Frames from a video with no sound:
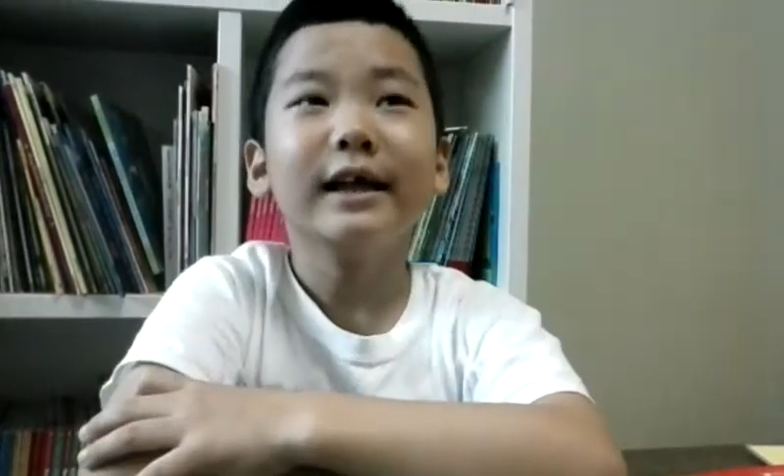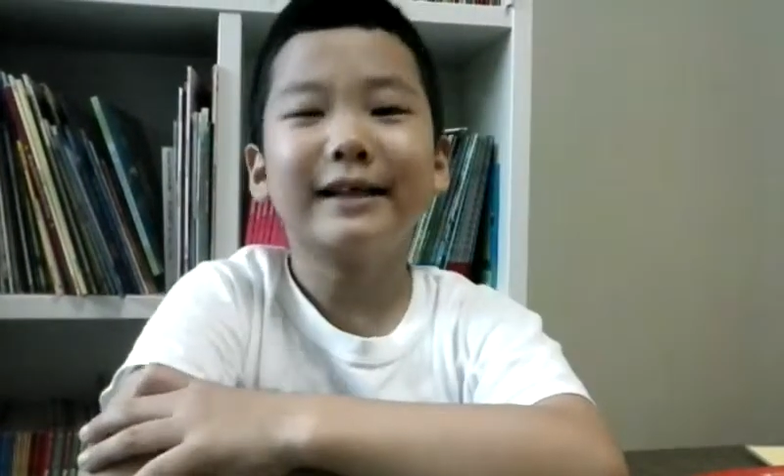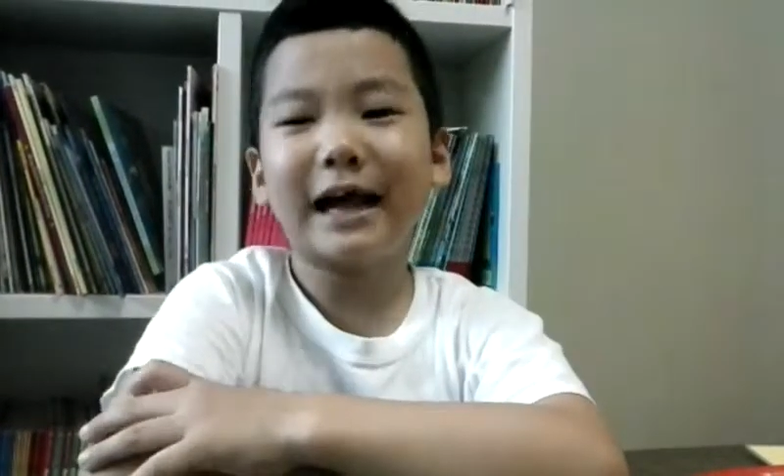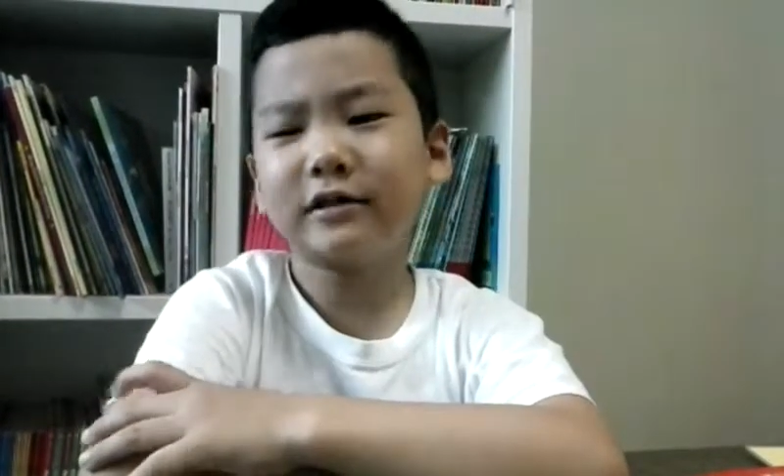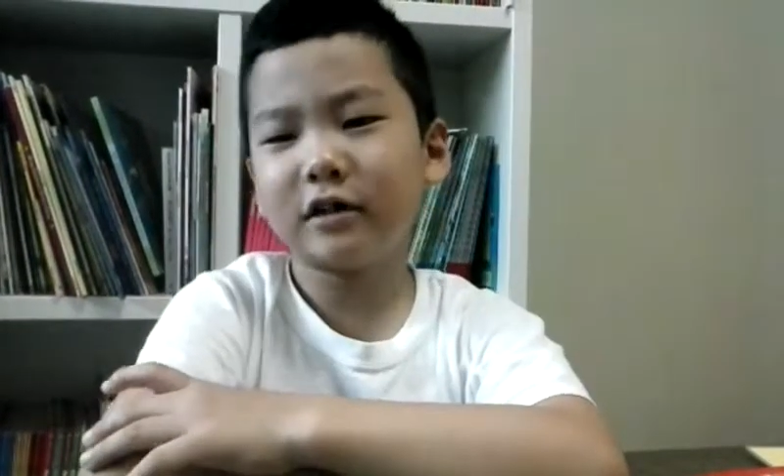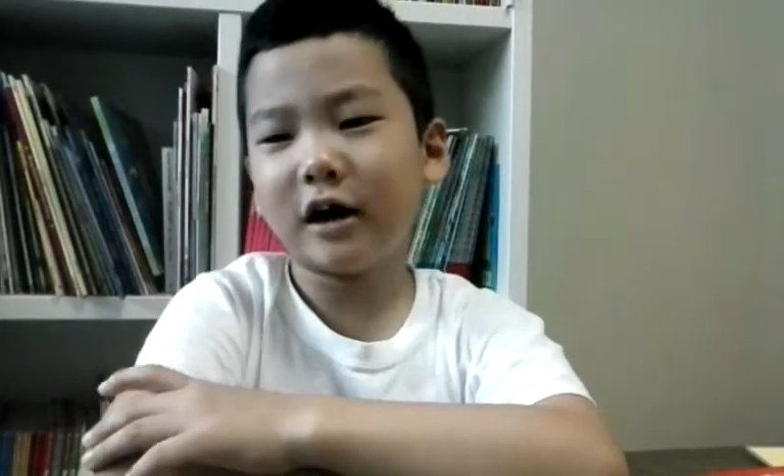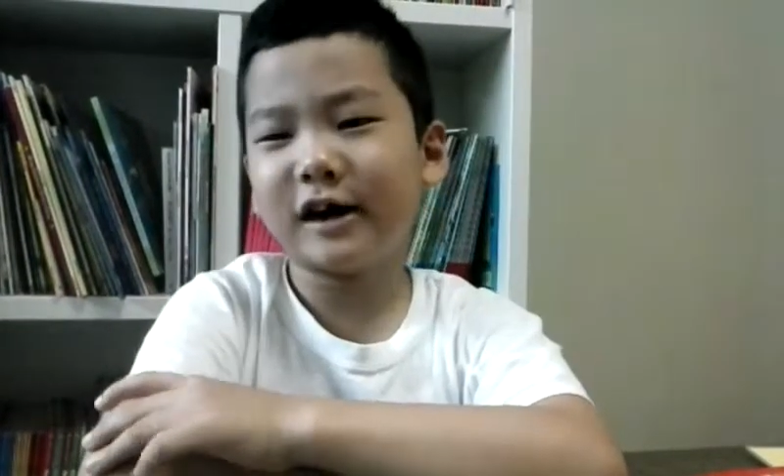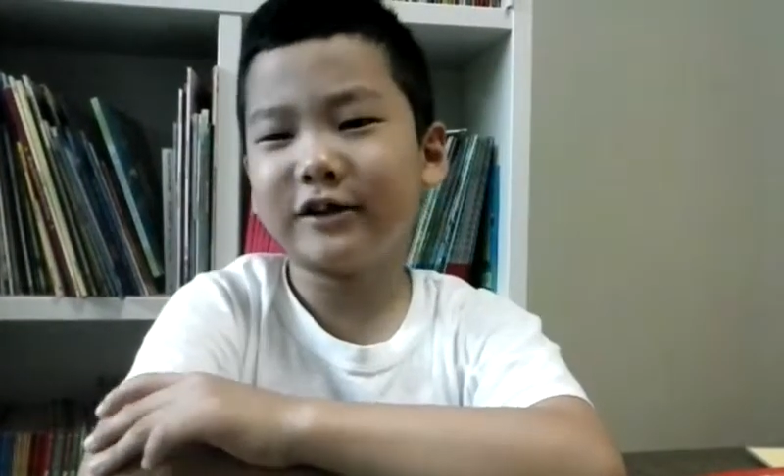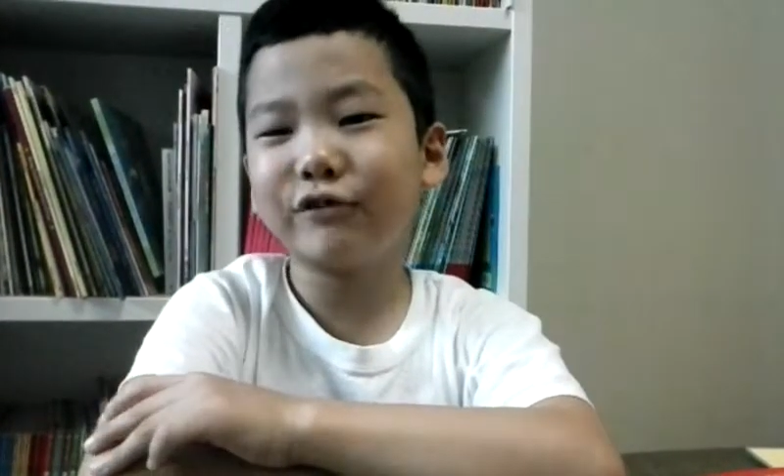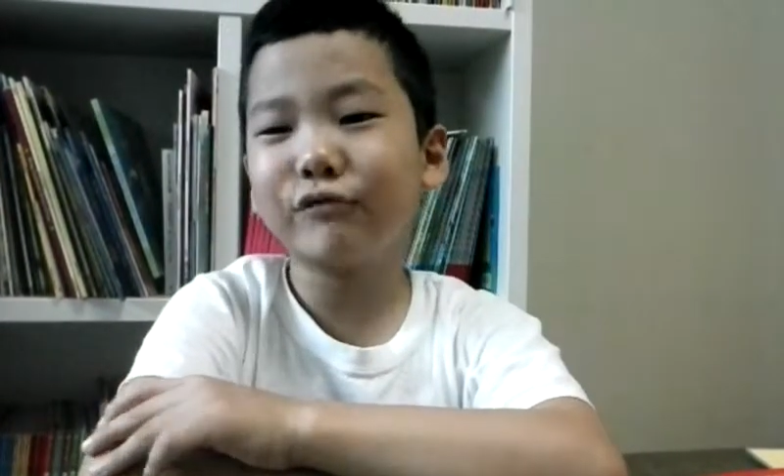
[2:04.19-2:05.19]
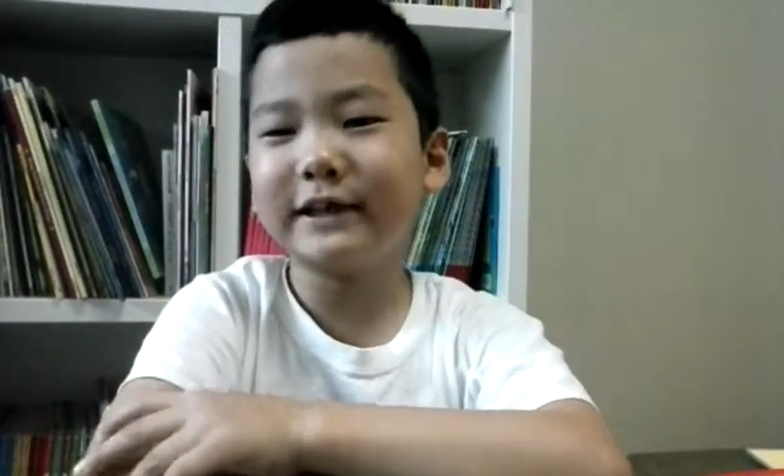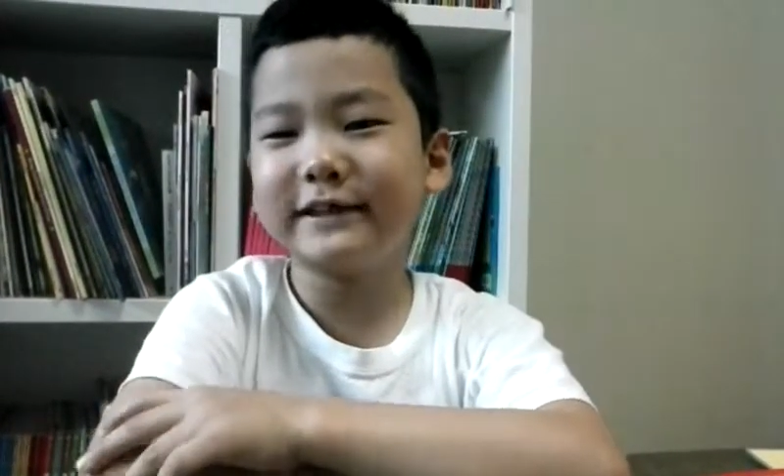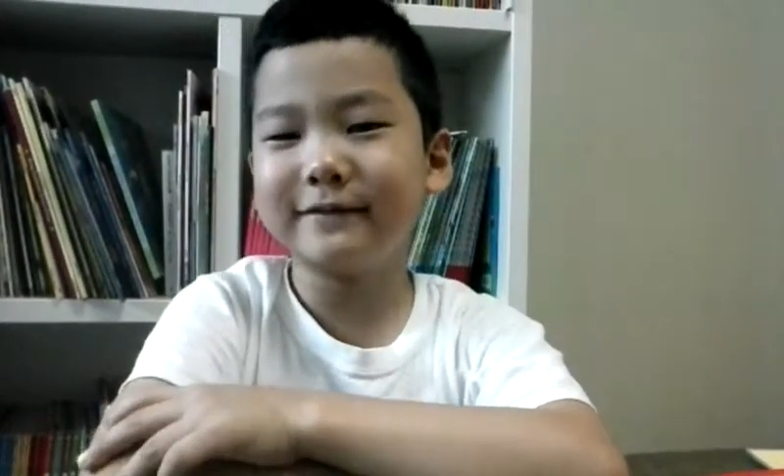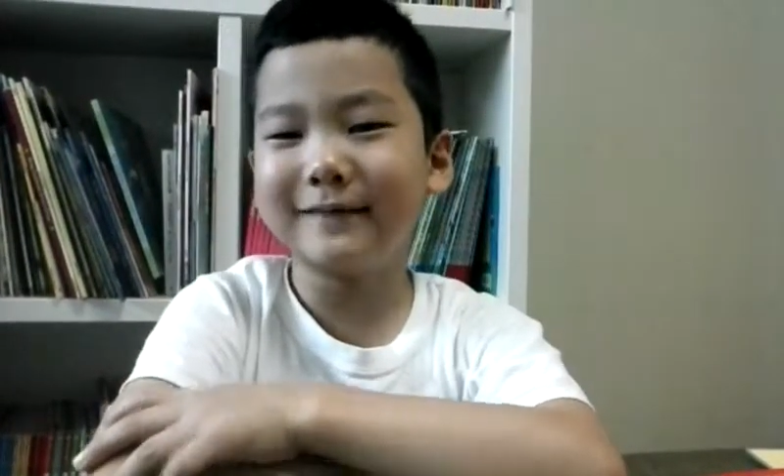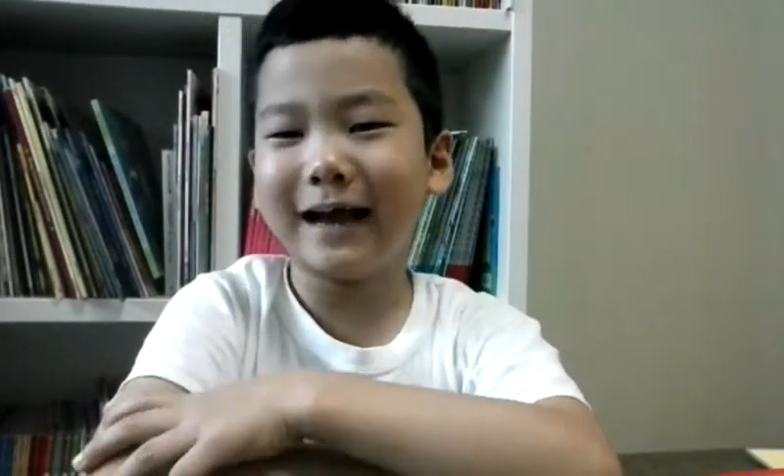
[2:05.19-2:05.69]
That's all the
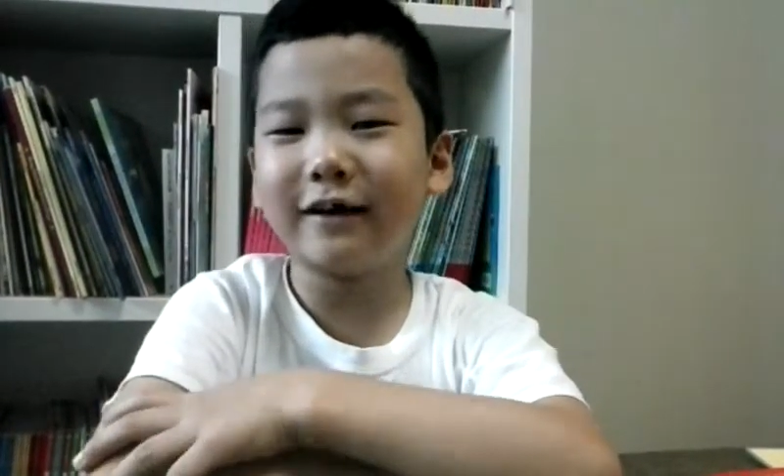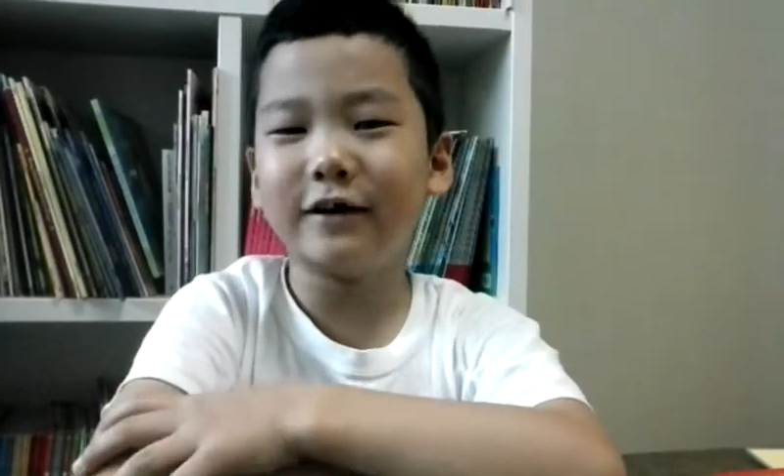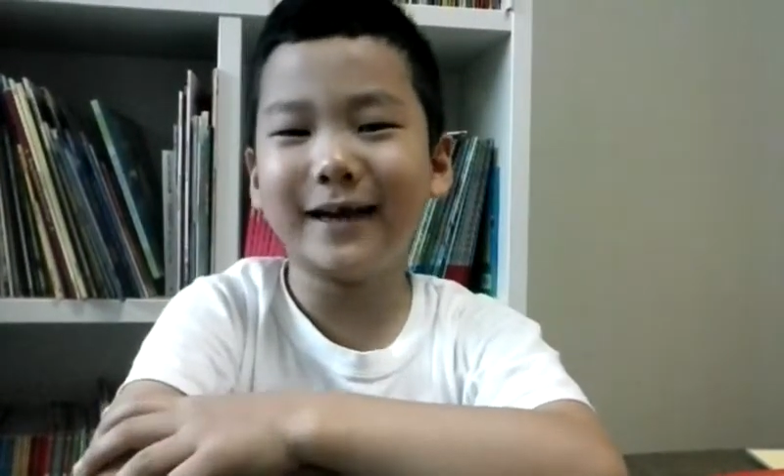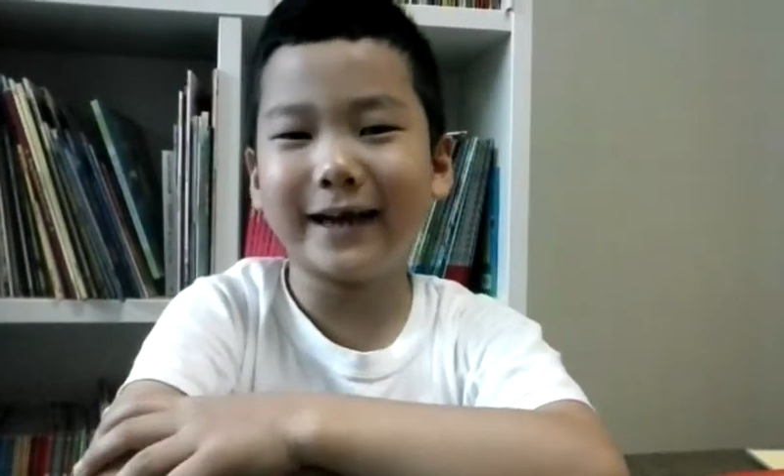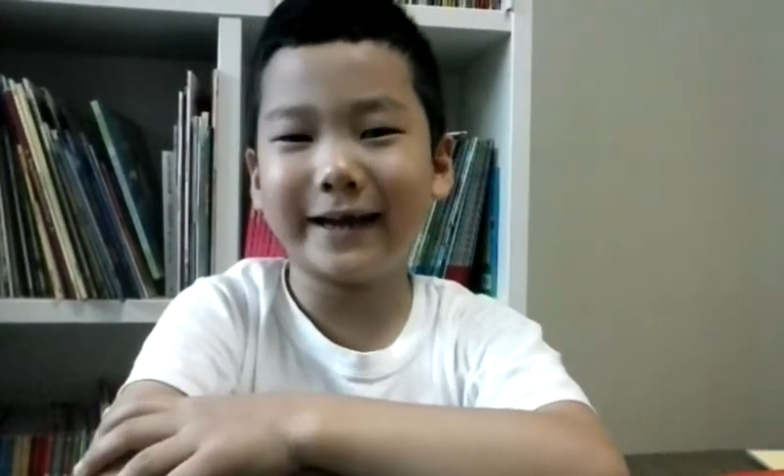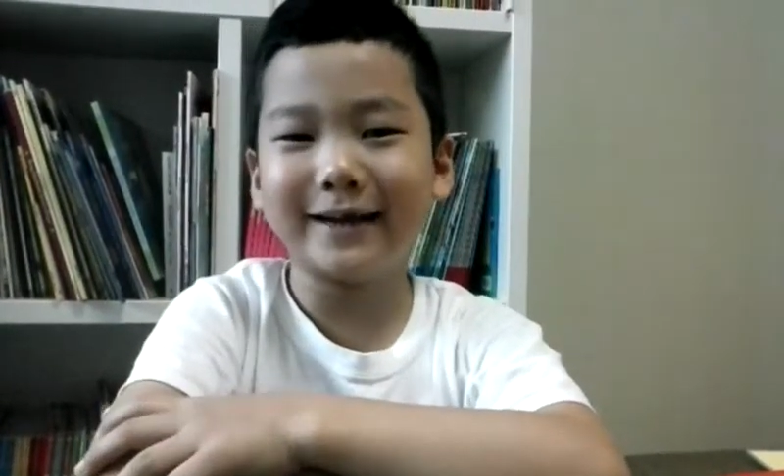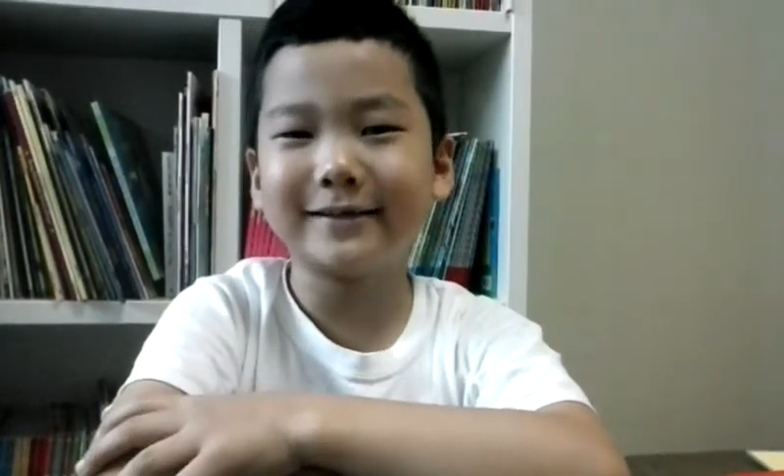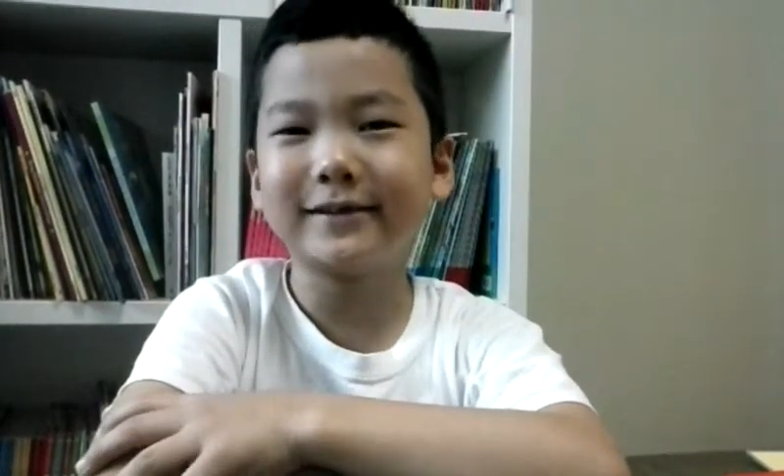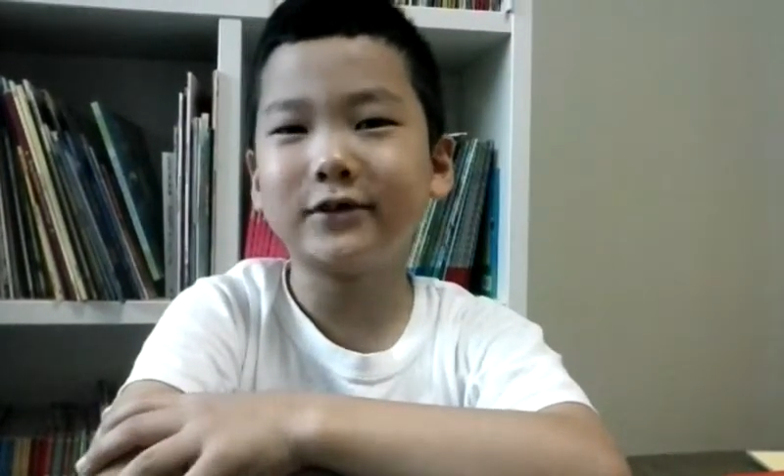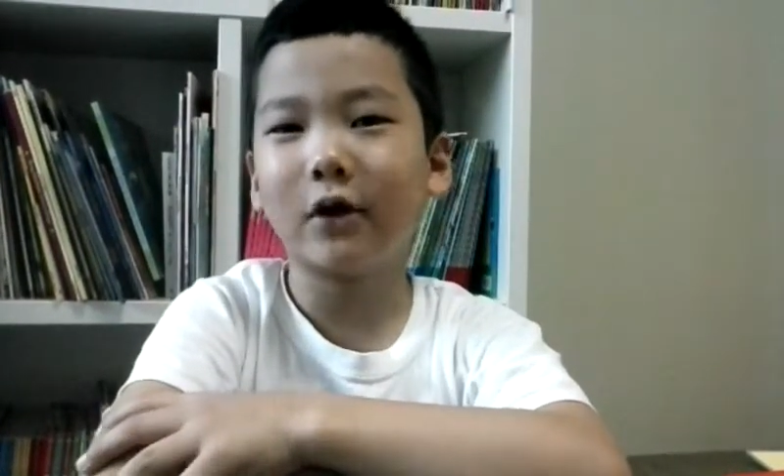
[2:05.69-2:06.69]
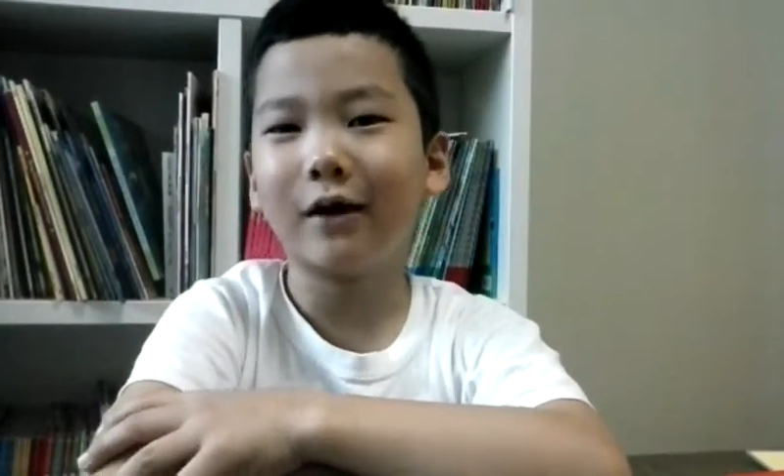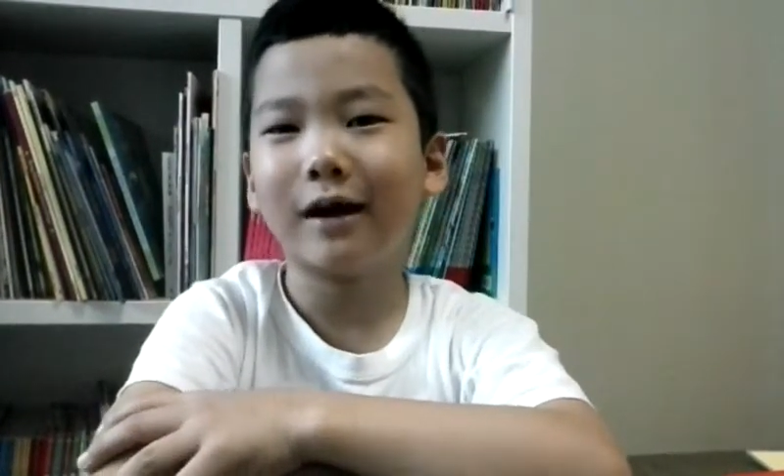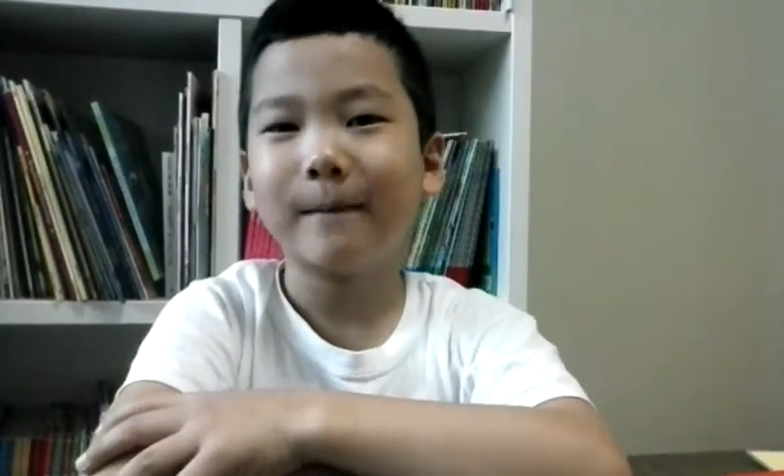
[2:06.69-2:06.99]
questions I'm going to answer.